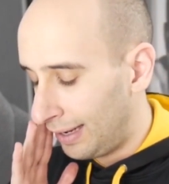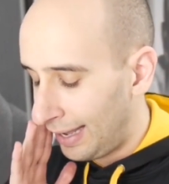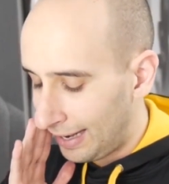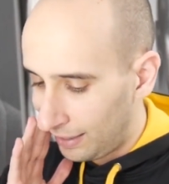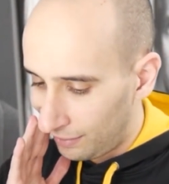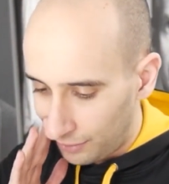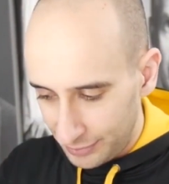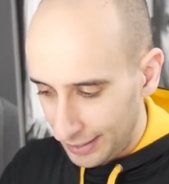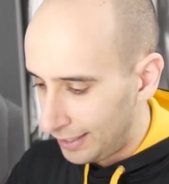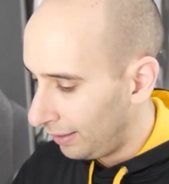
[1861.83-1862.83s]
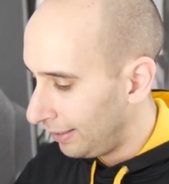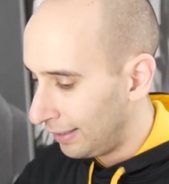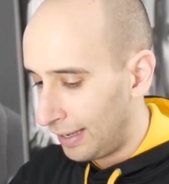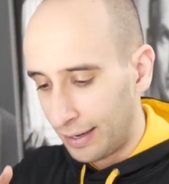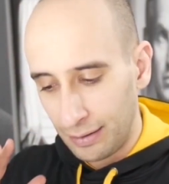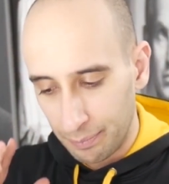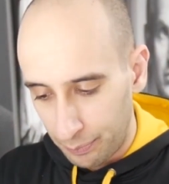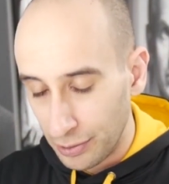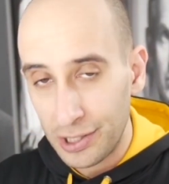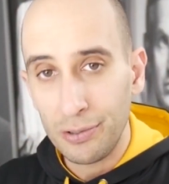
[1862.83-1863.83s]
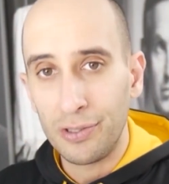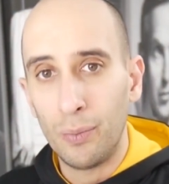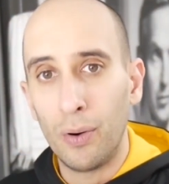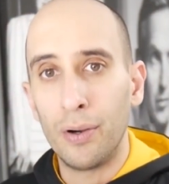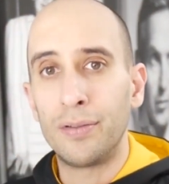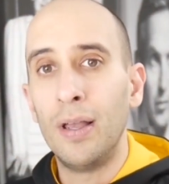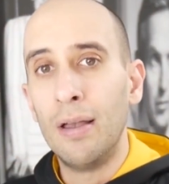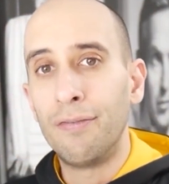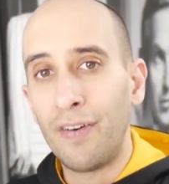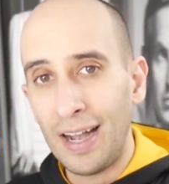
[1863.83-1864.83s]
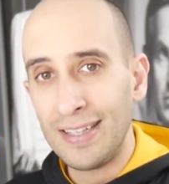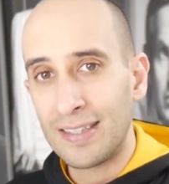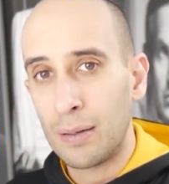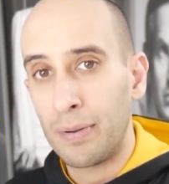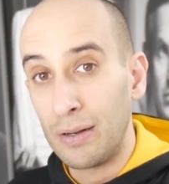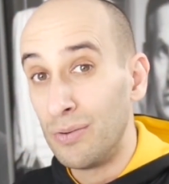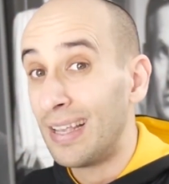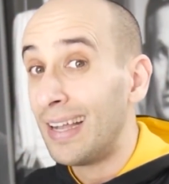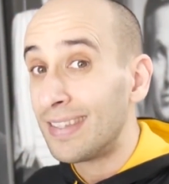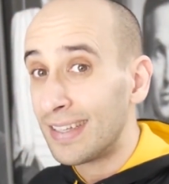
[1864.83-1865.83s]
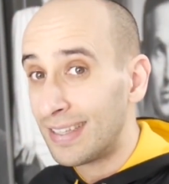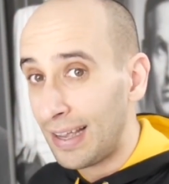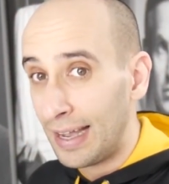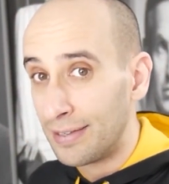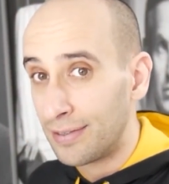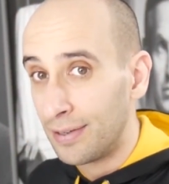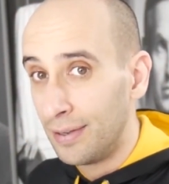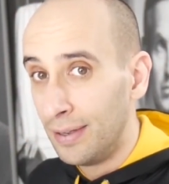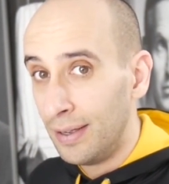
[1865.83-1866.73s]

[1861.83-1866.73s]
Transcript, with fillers: that I can articulate, that I can push you towards. Find somebody who's had success,